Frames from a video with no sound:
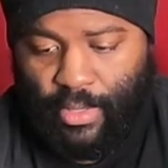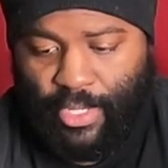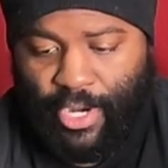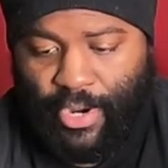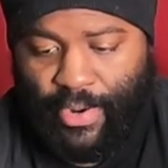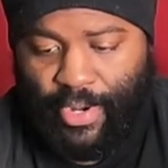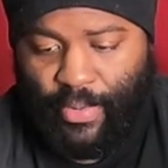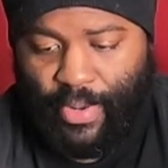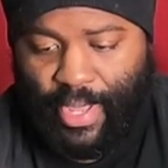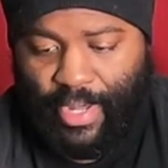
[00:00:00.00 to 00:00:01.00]
current
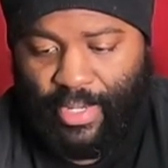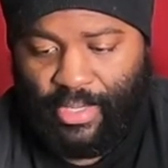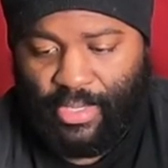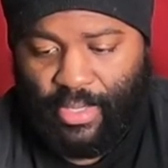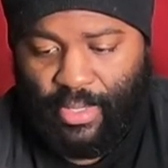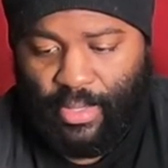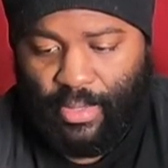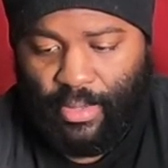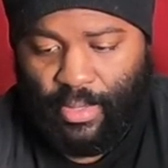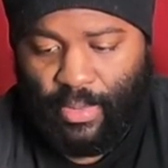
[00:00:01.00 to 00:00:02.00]
or eddies
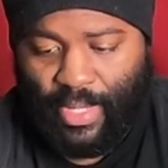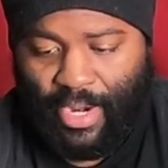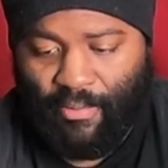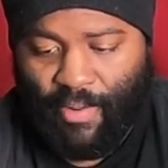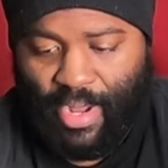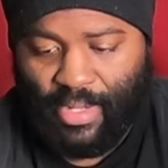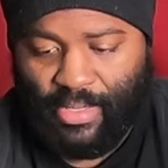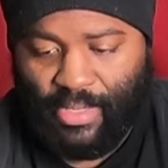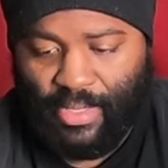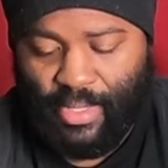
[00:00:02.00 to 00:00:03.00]
or a lot of
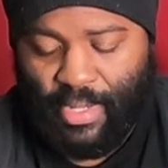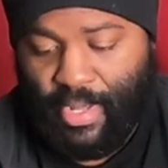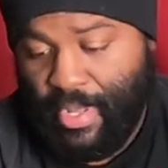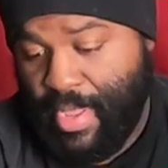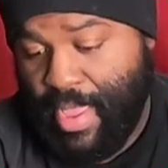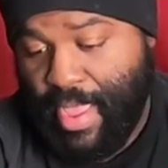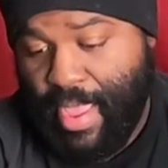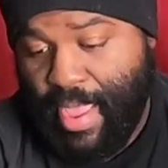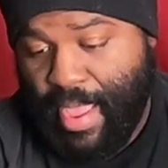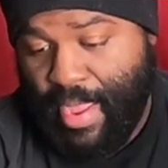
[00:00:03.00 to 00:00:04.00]
rocks,
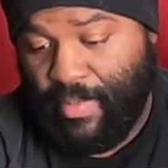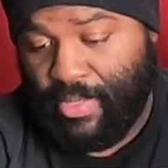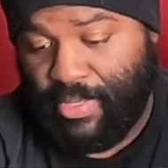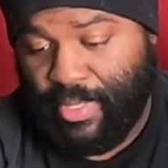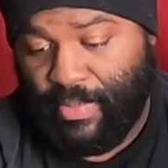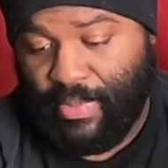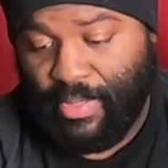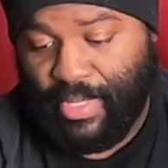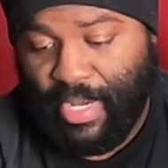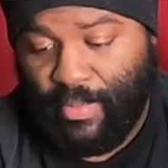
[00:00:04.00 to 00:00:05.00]
I would stick with the
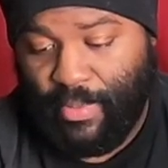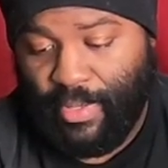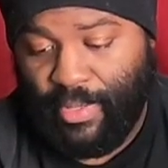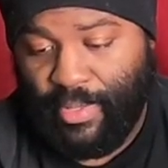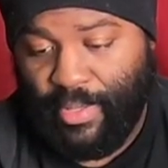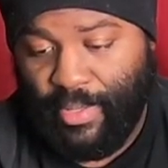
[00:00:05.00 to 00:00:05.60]
top water.